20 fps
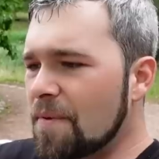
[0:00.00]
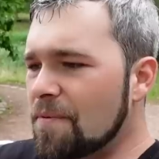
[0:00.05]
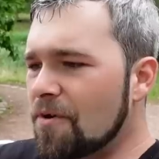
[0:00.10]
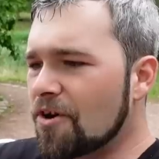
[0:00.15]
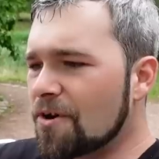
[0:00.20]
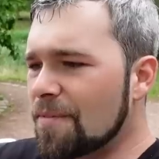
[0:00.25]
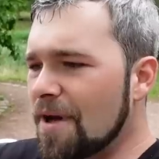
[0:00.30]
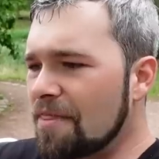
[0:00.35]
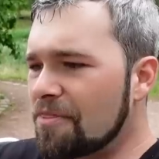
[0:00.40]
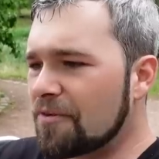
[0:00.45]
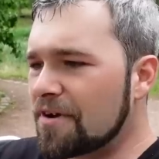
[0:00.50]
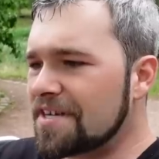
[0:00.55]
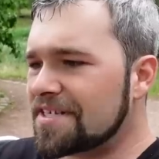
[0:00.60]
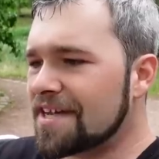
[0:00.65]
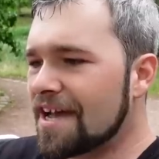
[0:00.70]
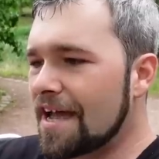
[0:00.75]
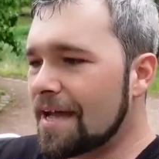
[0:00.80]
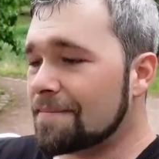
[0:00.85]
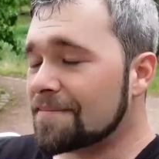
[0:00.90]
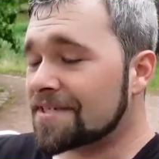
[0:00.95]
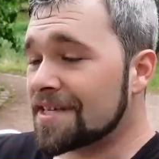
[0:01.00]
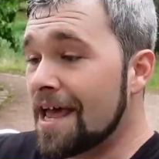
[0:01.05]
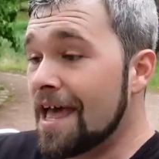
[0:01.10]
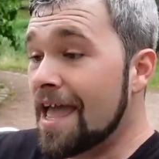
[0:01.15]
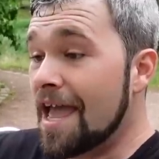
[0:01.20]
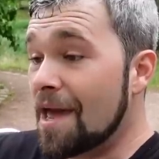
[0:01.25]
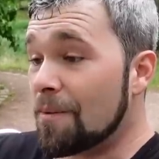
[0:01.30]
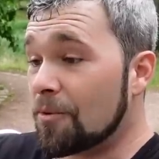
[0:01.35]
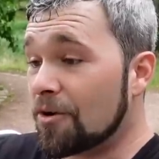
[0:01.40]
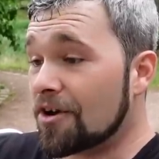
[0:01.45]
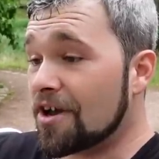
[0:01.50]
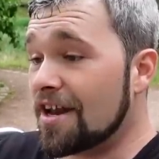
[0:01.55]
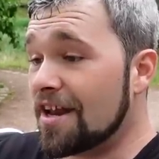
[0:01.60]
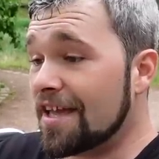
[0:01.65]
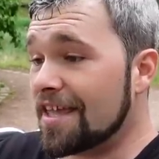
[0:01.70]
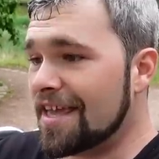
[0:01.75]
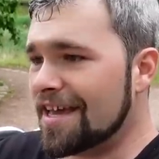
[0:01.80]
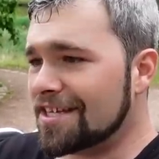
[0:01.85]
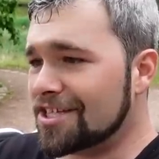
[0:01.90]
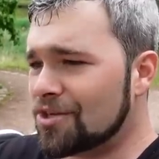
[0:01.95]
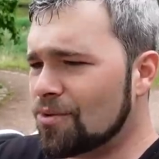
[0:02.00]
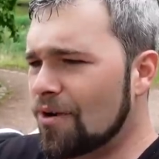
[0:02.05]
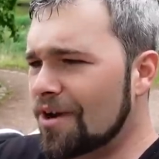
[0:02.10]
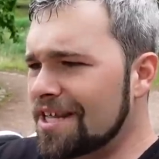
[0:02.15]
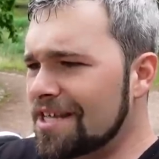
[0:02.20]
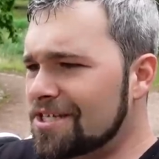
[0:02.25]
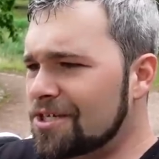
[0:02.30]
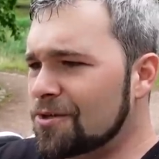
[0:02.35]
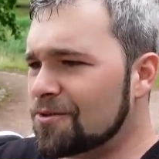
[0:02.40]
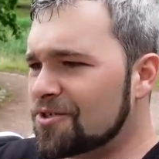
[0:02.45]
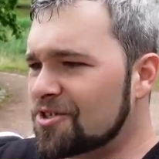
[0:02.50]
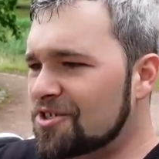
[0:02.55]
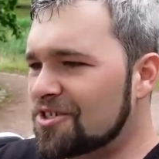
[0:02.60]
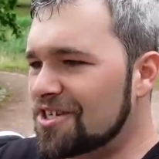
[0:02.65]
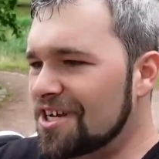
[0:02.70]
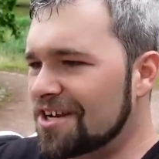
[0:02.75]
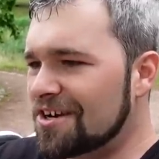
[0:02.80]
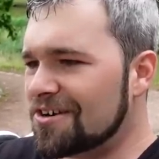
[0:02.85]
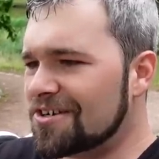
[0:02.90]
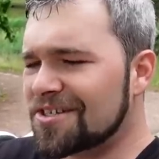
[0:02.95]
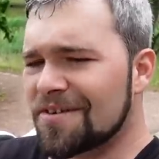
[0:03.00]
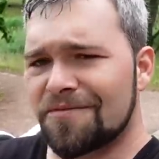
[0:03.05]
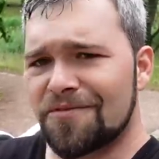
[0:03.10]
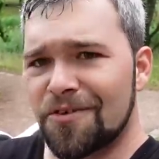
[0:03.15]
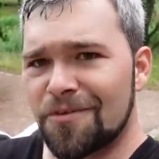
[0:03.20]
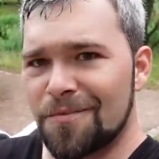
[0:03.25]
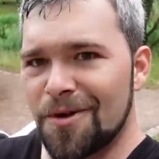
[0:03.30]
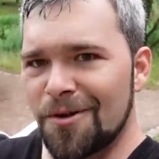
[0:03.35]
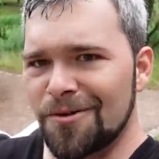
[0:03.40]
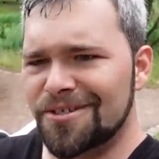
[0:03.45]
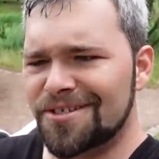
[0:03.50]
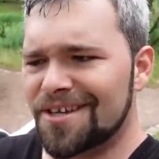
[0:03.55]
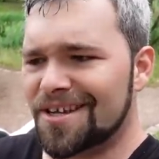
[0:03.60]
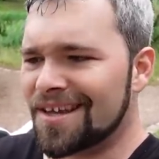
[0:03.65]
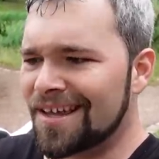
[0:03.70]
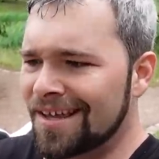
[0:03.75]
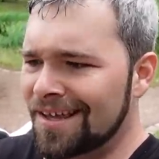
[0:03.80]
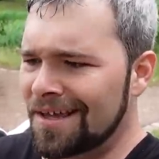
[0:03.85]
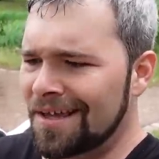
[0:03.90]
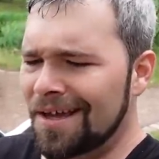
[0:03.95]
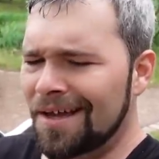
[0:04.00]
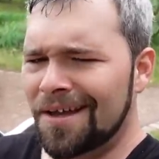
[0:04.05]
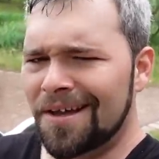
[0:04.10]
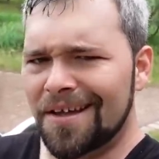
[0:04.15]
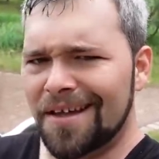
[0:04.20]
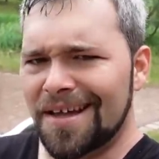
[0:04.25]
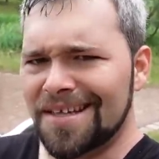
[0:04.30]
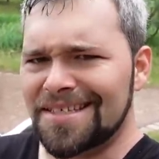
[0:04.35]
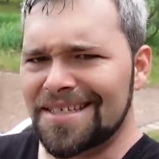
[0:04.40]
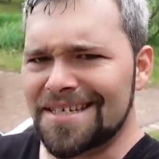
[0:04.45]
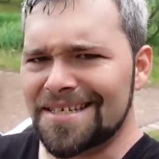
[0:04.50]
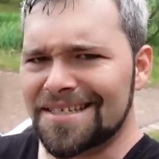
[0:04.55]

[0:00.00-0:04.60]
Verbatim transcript: a Pokemon three times, and we're gonna get twenty-two stickers of Pheromosa. That's